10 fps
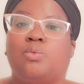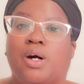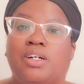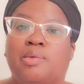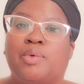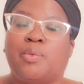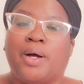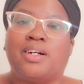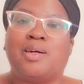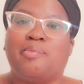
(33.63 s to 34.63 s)
Welcome or
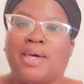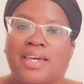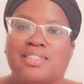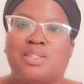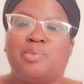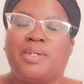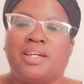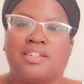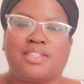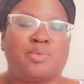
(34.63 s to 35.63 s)
welcome back to
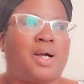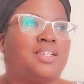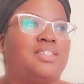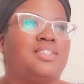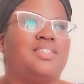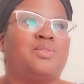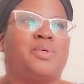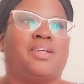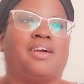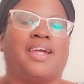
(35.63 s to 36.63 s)
Beyond Swatches.
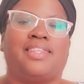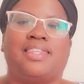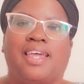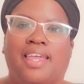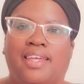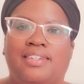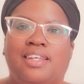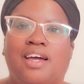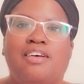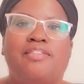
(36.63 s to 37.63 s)
We are at the
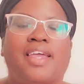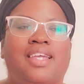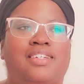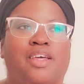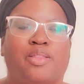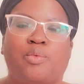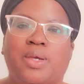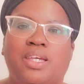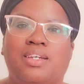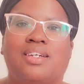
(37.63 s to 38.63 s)
end of another
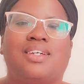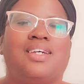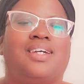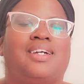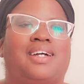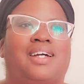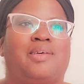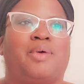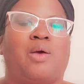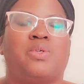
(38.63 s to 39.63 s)
week.
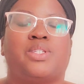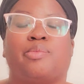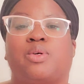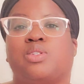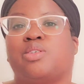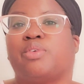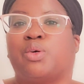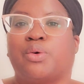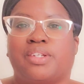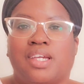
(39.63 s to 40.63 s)
I was supposed to
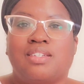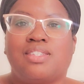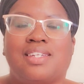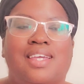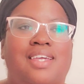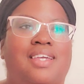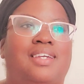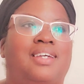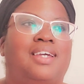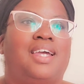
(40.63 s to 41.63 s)
record
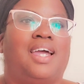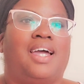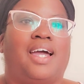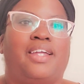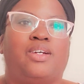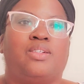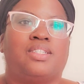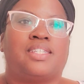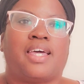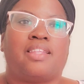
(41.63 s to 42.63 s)
yesterday. I don't
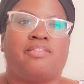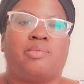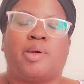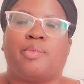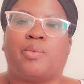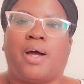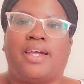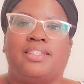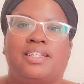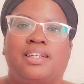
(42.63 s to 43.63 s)
exactly remember
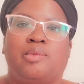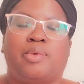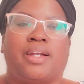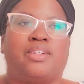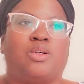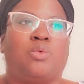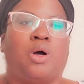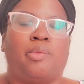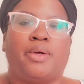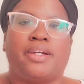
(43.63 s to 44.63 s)
why I didn't, but I know
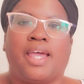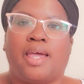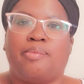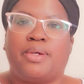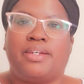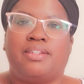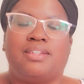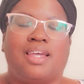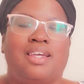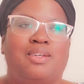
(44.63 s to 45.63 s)
Walmart
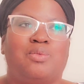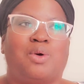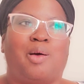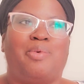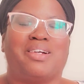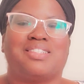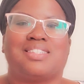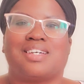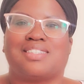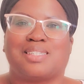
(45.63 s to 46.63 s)
happened and Walmart
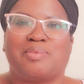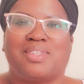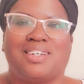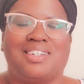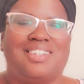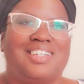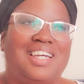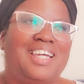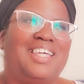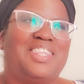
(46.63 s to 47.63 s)
sucks up
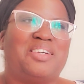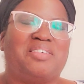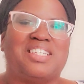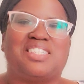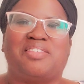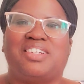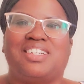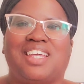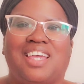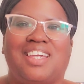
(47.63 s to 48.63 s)
the rest of
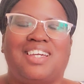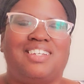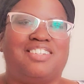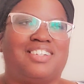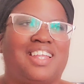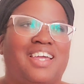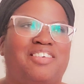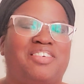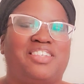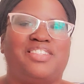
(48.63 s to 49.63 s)
your day and your
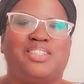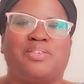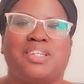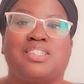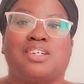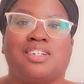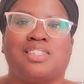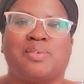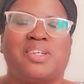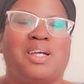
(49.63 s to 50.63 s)
life and you just feel
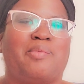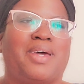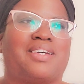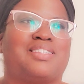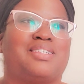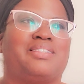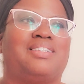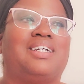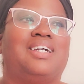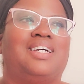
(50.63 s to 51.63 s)
exhausted when you come back.
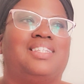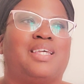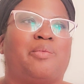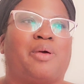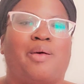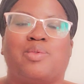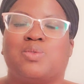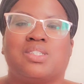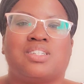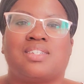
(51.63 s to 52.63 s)
So that probably
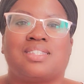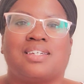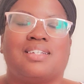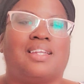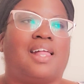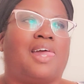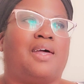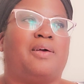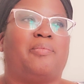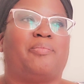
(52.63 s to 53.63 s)
was just it.
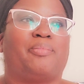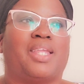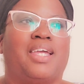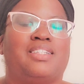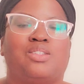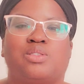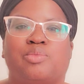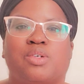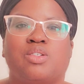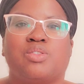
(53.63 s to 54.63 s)
I had to do
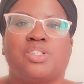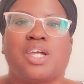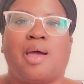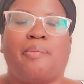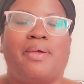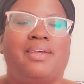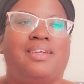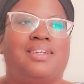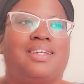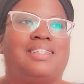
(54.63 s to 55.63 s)
some grocery
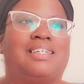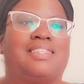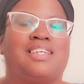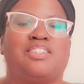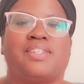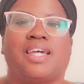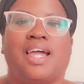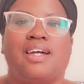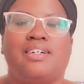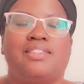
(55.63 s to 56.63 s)
shopping, had to get things for the
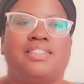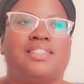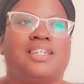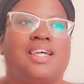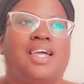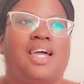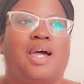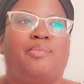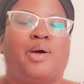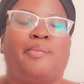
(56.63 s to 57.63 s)
house.
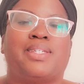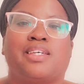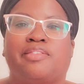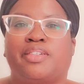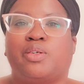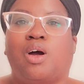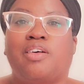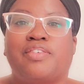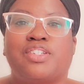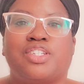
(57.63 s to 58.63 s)
I bought myself a new
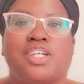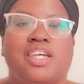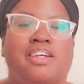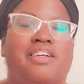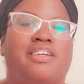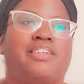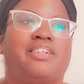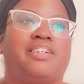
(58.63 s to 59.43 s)
office chair.